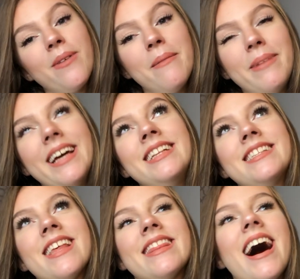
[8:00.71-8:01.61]
to wearing
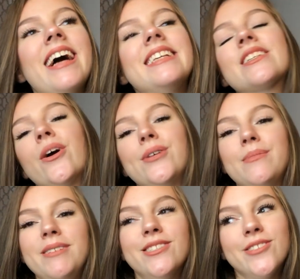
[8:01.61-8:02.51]
blades that it's going
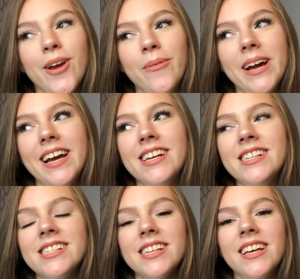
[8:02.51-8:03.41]
to be so
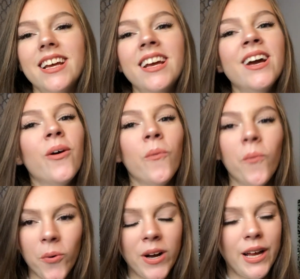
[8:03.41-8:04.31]
weird
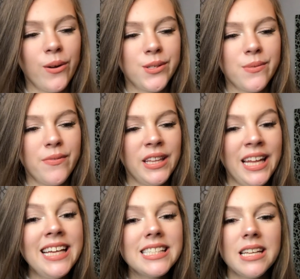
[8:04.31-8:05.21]
walking on something that
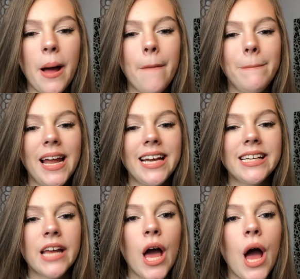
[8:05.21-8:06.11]
isn't a
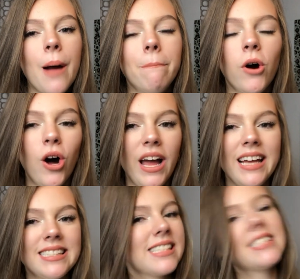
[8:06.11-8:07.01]
blade but
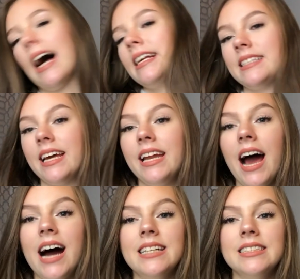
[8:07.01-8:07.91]
it's exciting
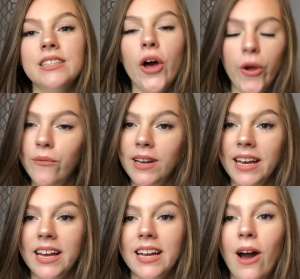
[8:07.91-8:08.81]
and hopefully
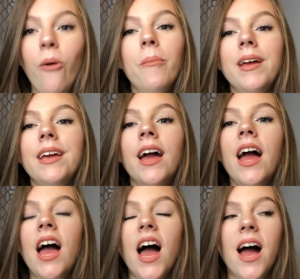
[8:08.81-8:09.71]
it can help me
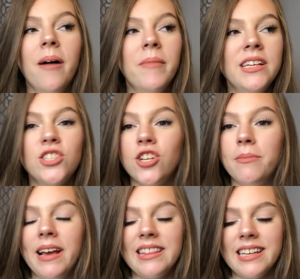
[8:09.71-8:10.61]
um, it should
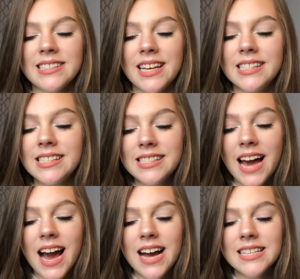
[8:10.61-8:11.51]
make things like
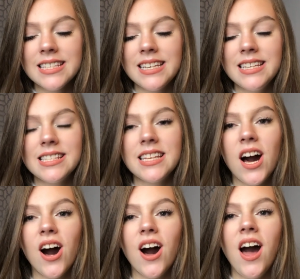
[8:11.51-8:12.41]
stairs
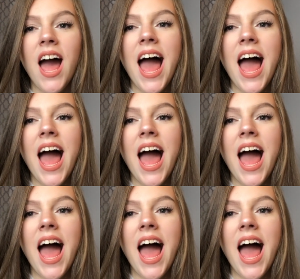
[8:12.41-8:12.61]
easier